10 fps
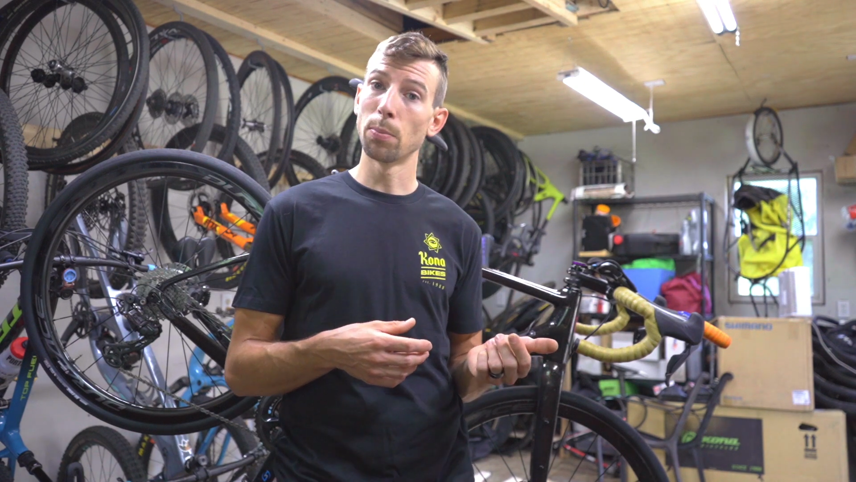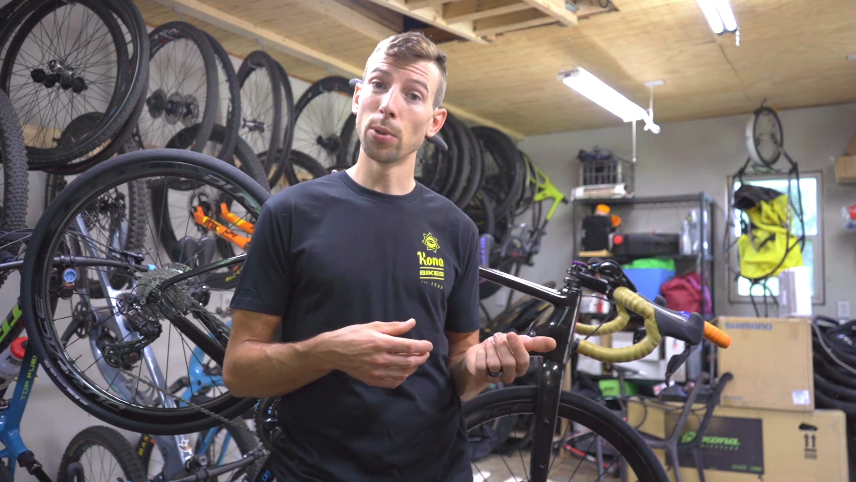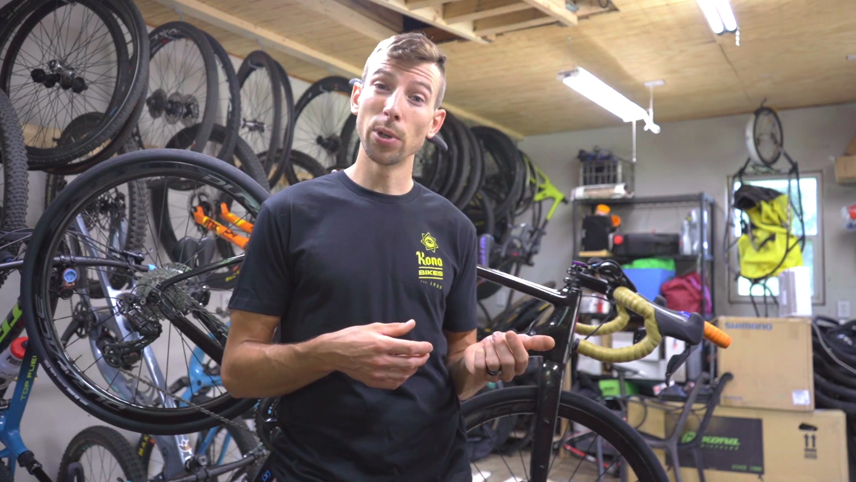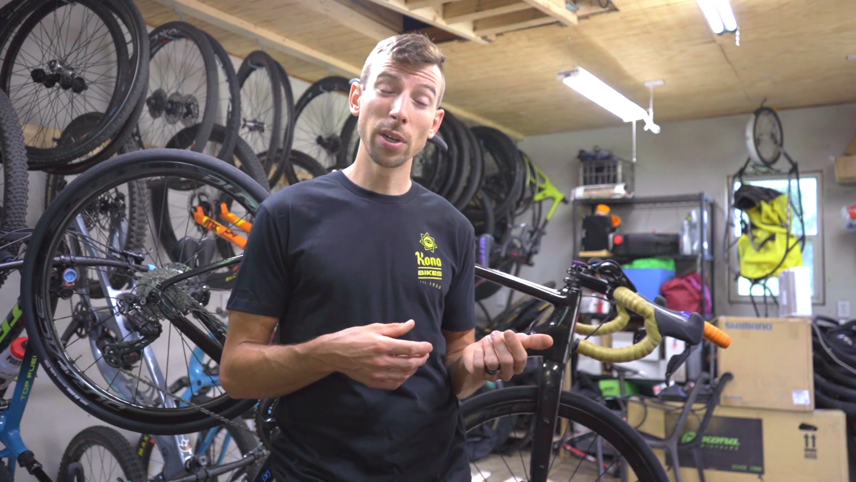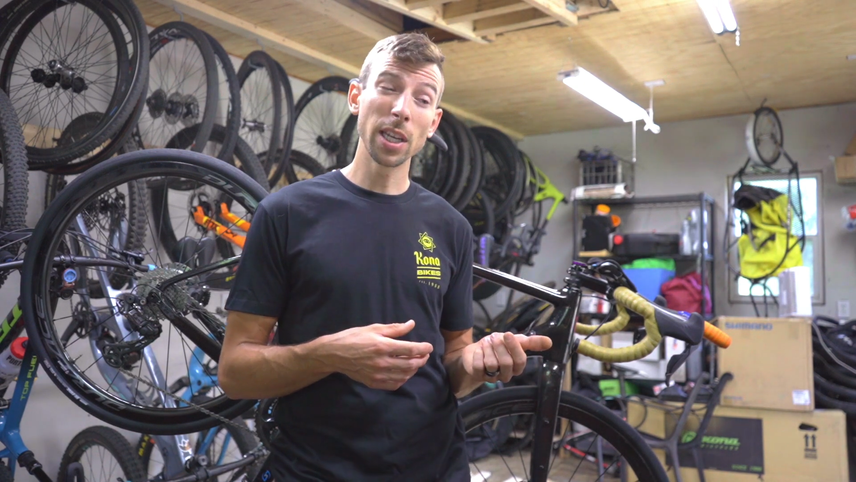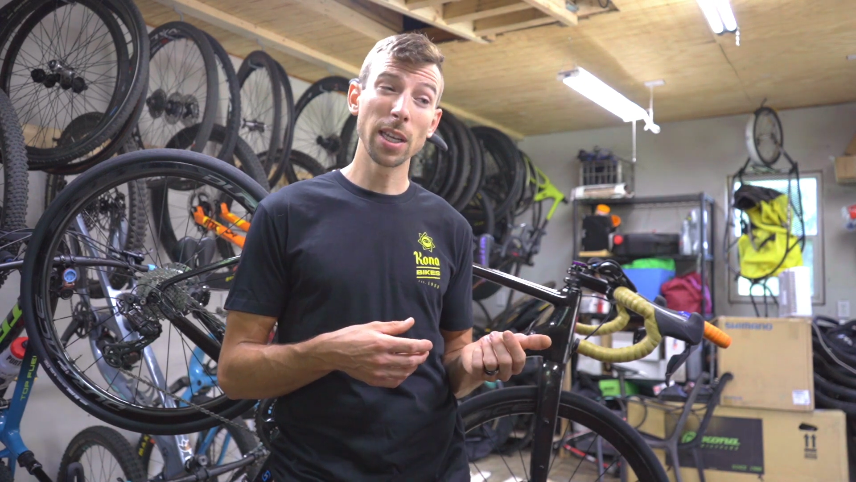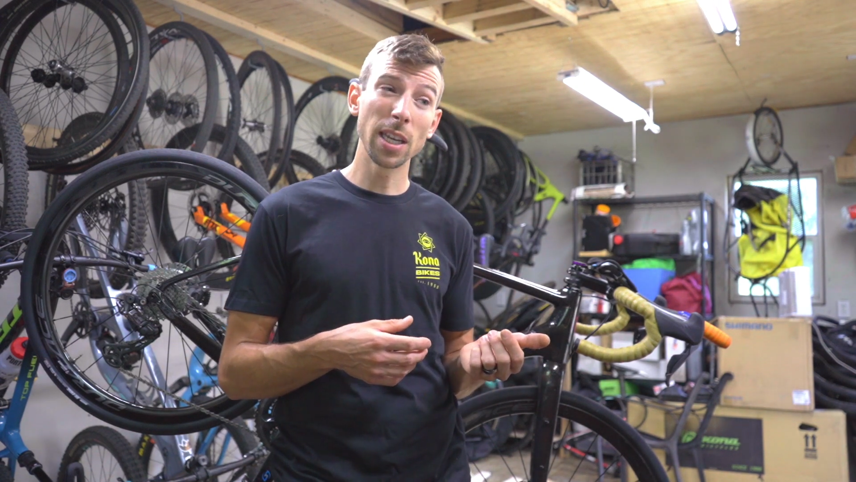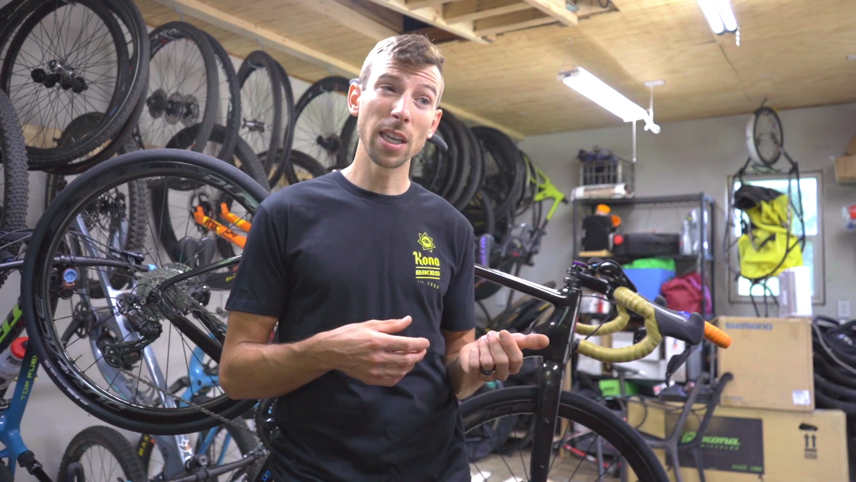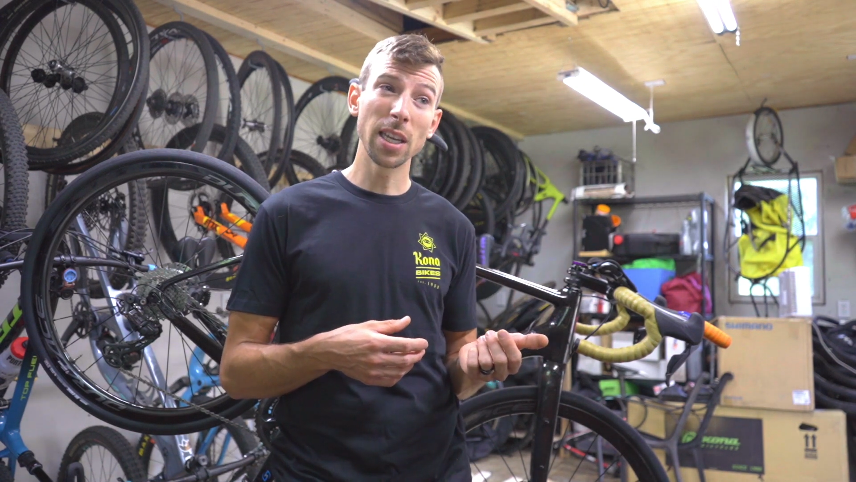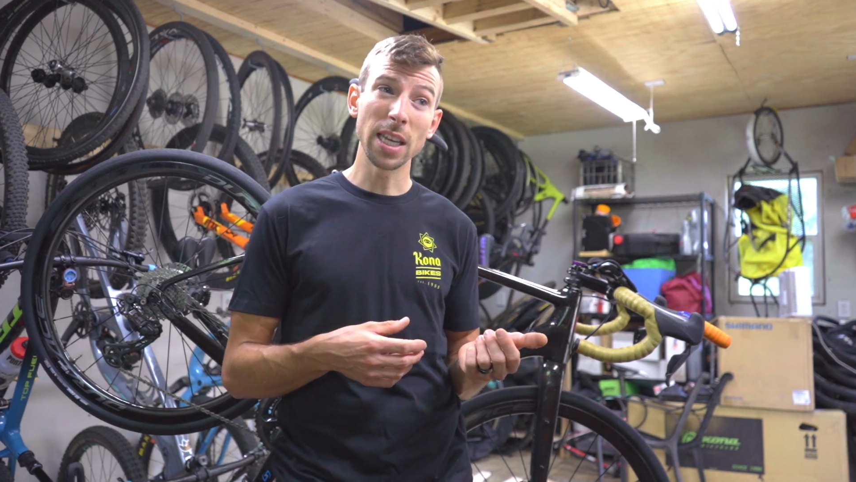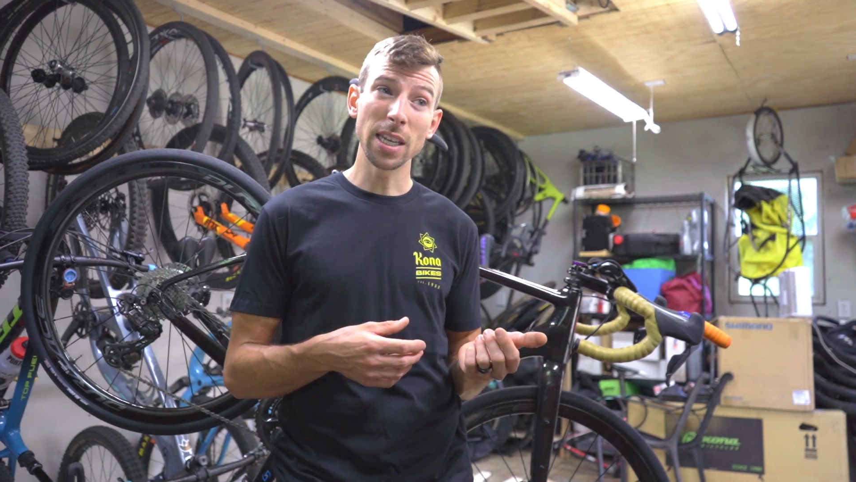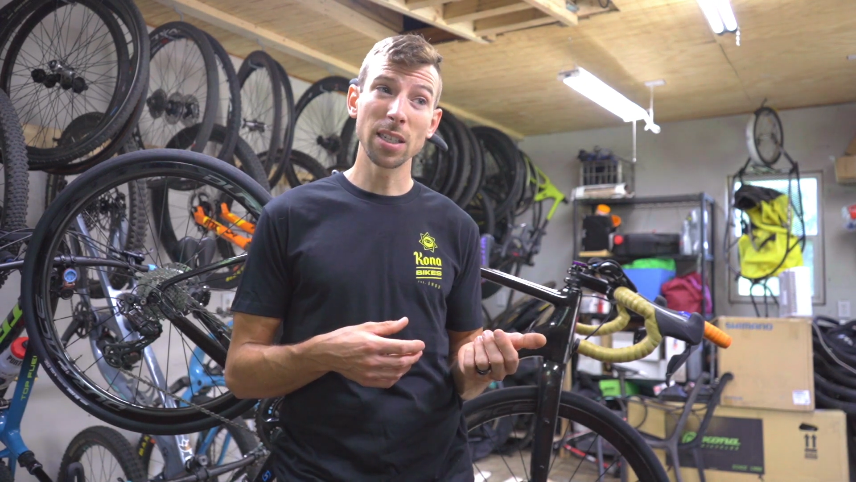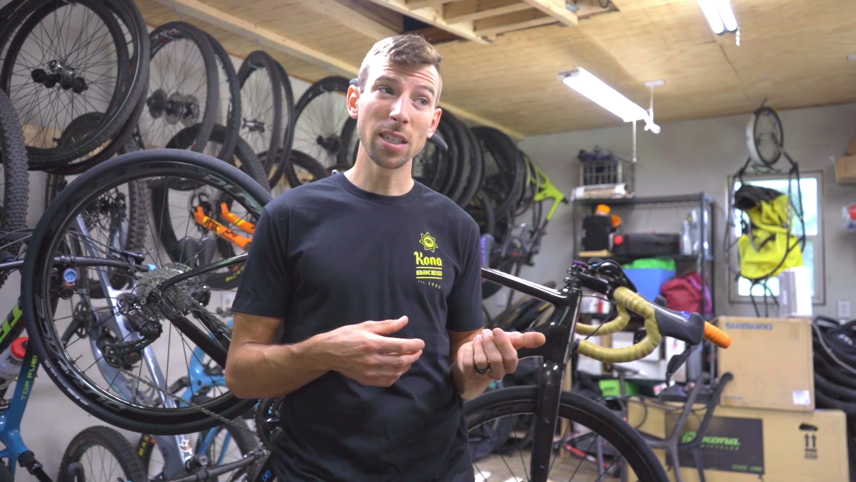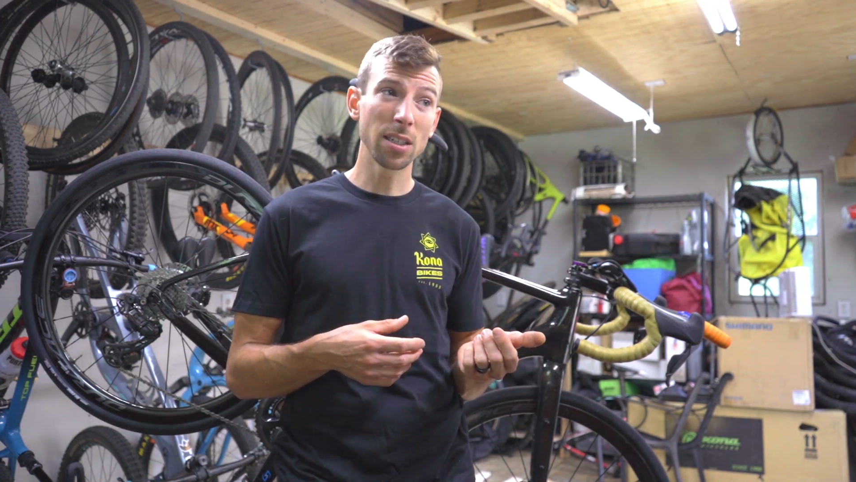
pretty easy,